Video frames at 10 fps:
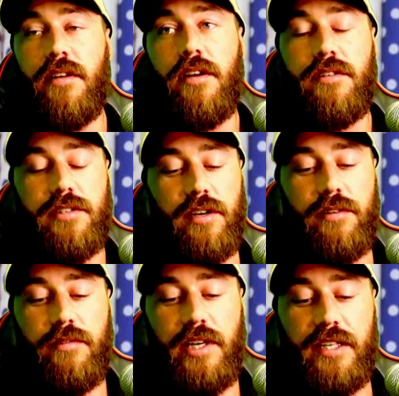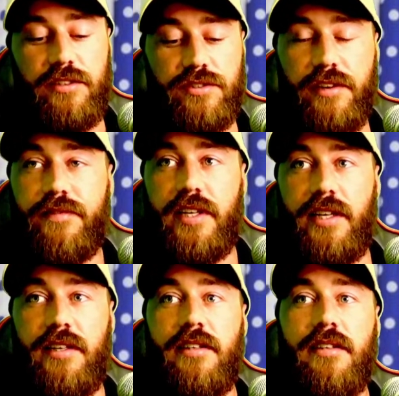So in
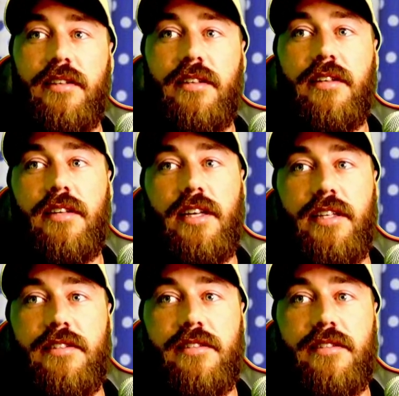drifting, it's